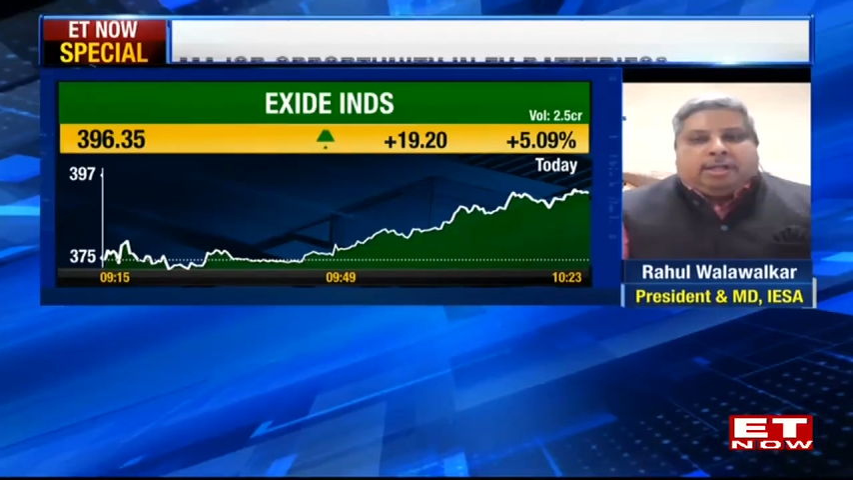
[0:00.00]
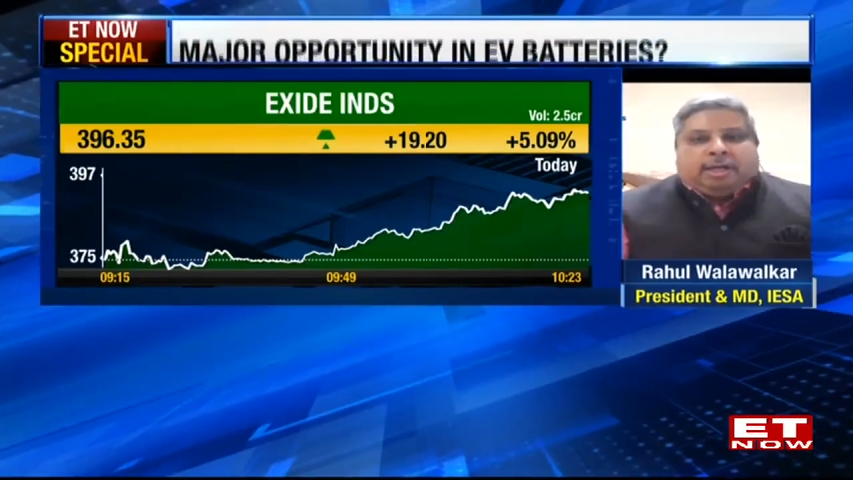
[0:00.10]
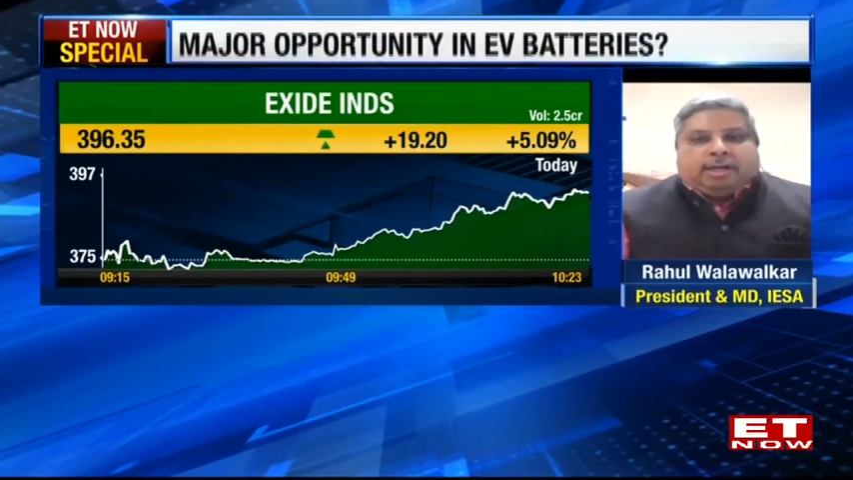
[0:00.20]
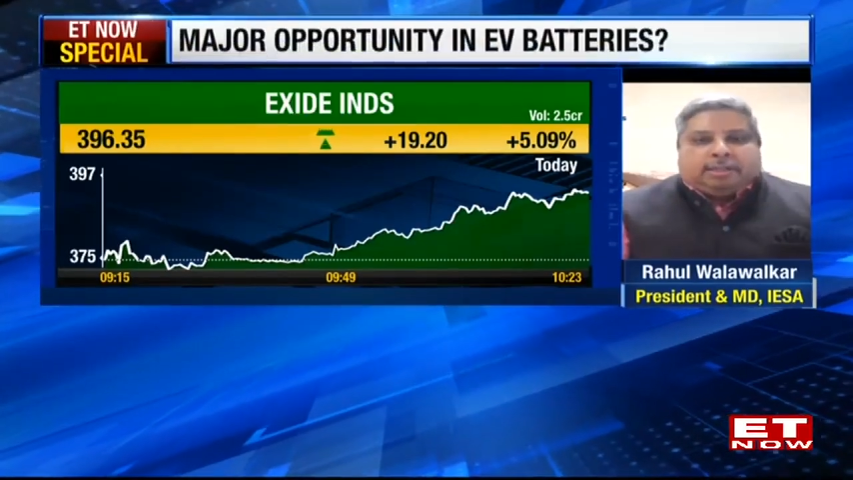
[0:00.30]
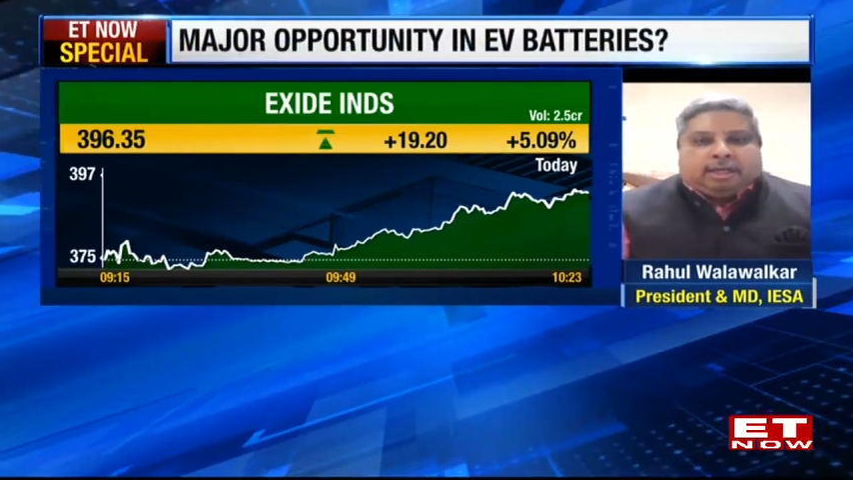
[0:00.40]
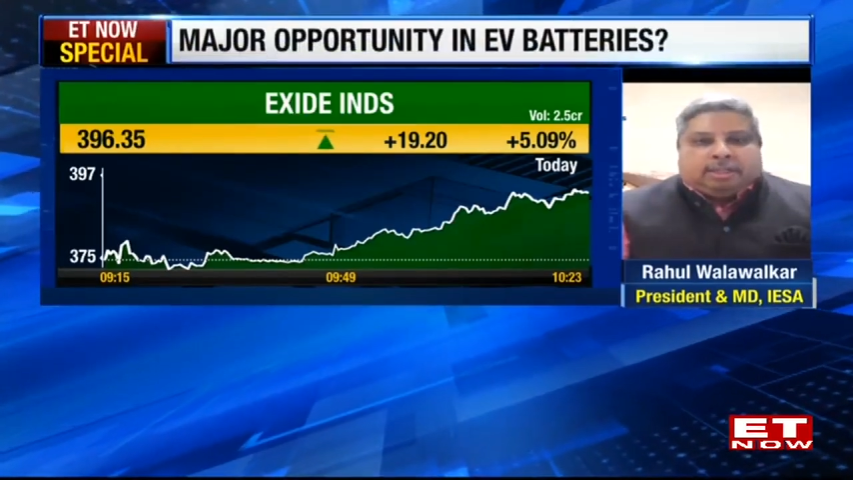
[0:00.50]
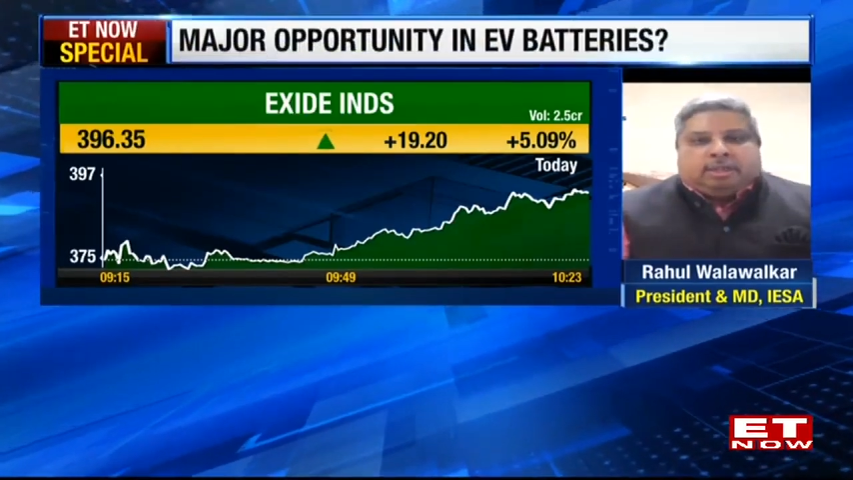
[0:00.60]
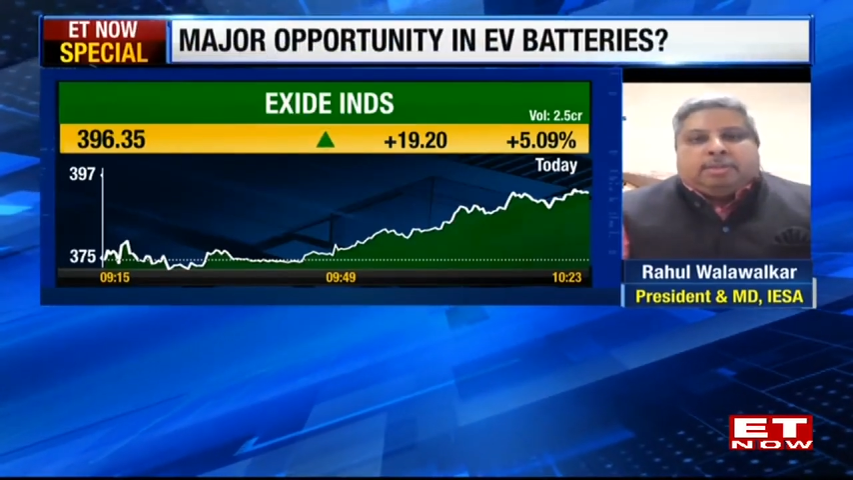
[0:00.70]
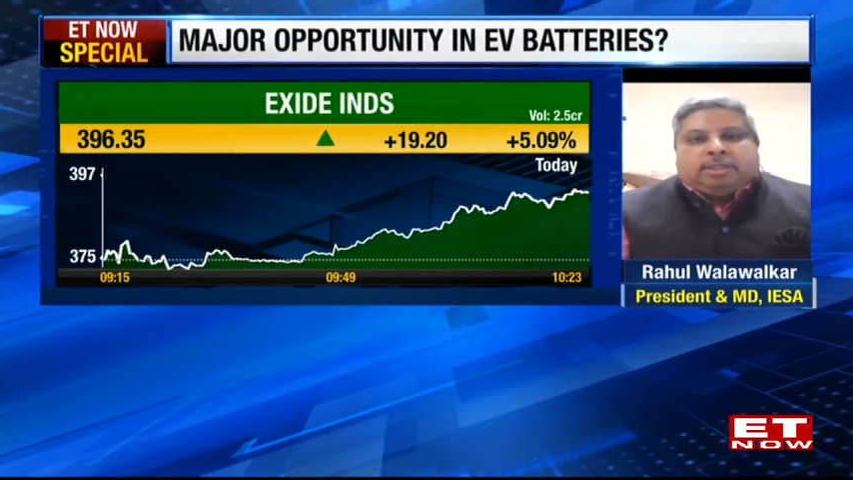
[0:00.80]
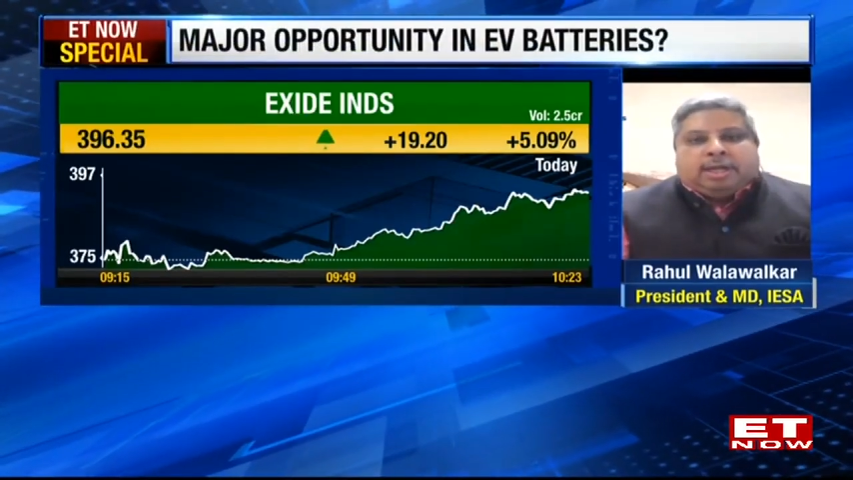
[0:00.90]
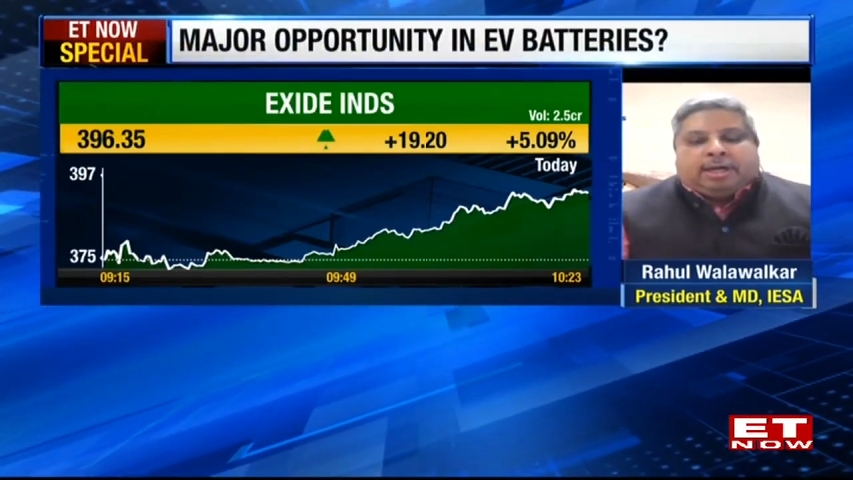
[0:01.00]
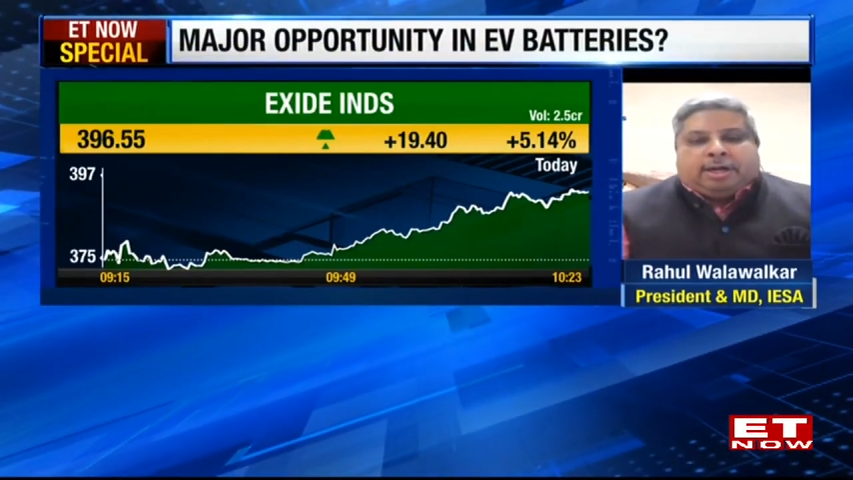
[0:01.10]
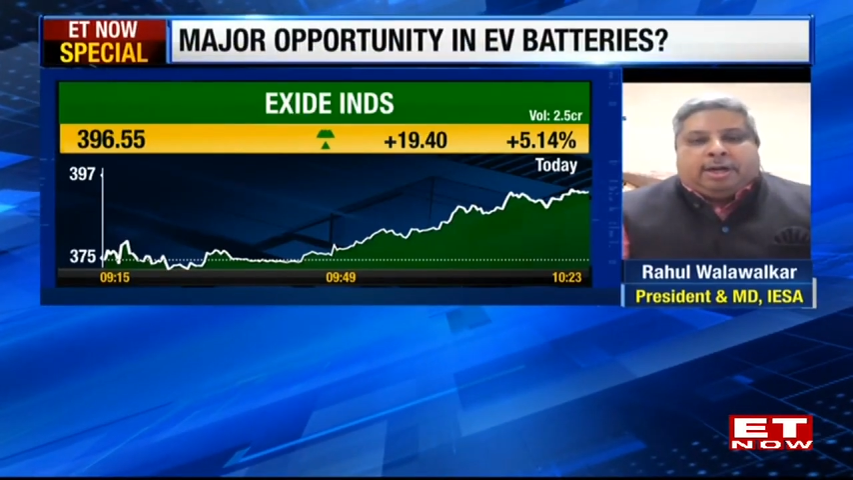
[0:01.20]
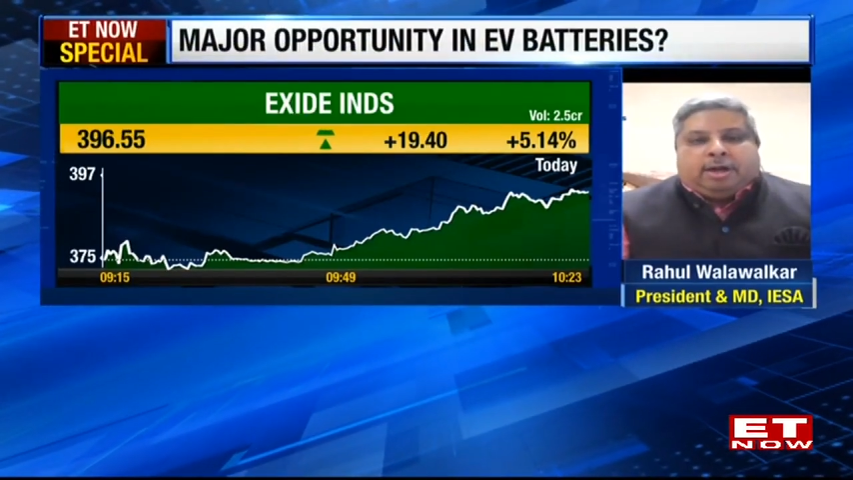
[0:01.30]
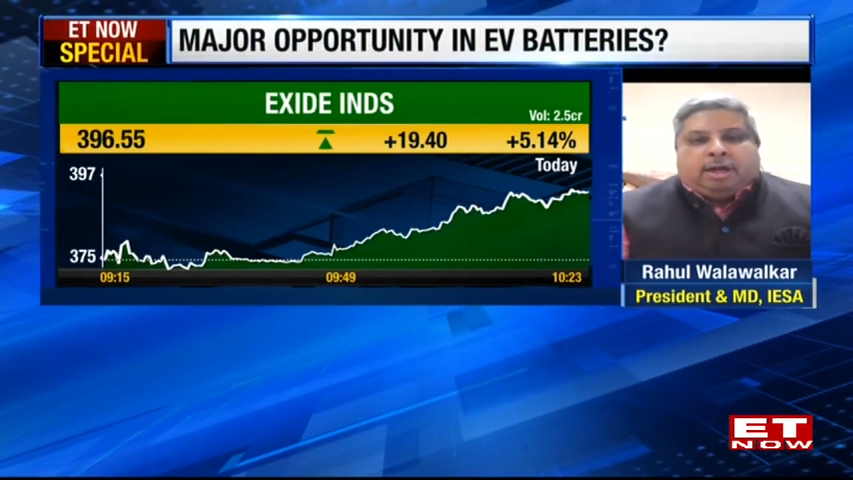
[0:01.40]
that is customer
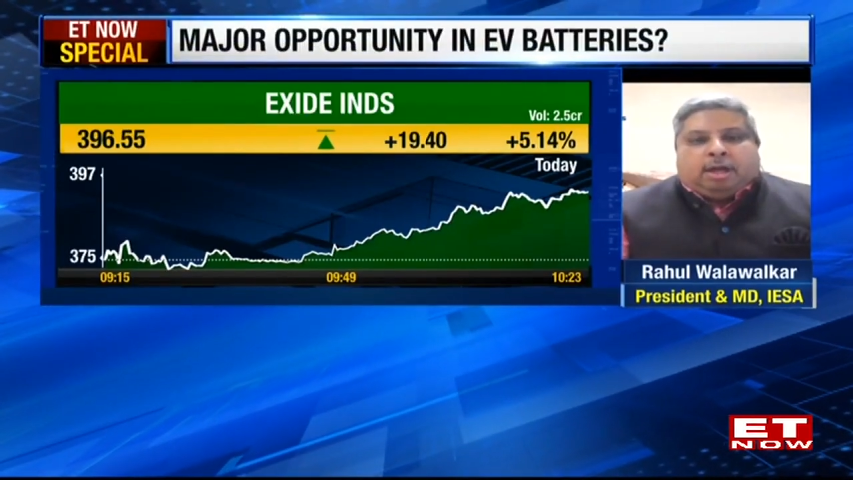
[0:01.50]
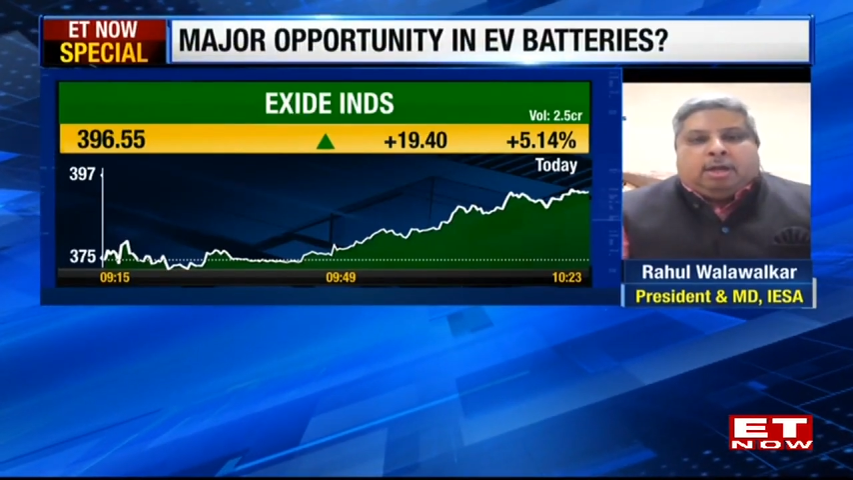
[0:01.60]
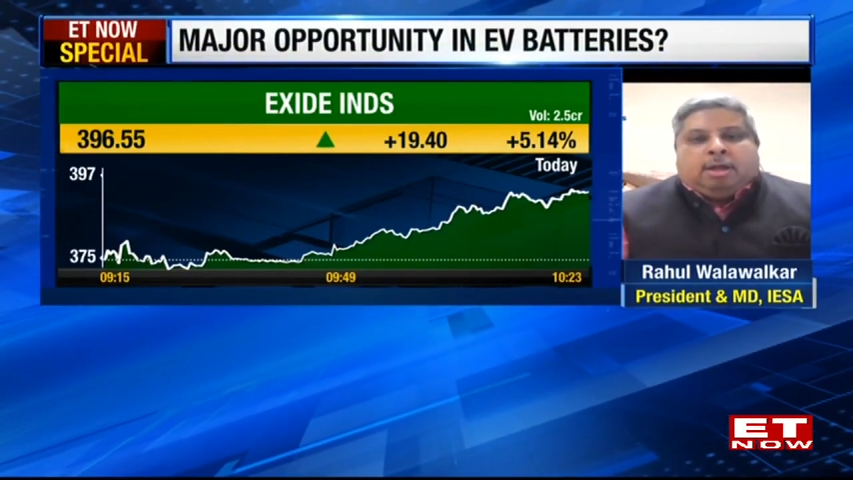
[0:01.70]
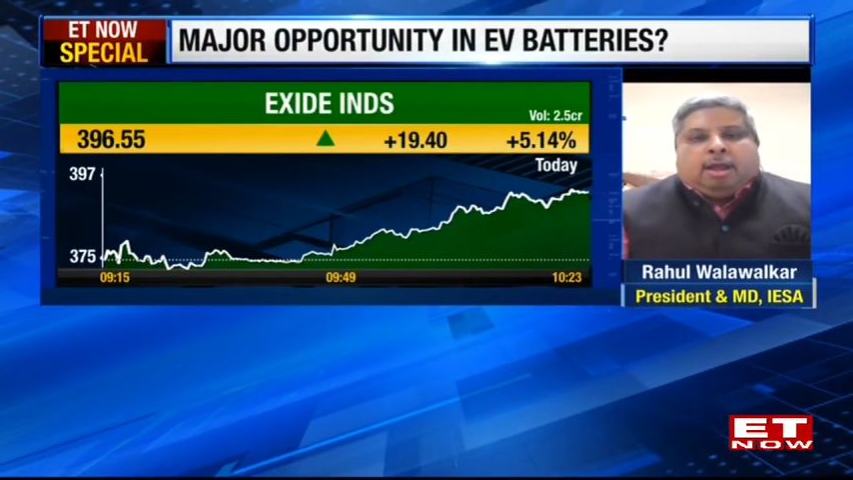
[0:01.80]
sited uh,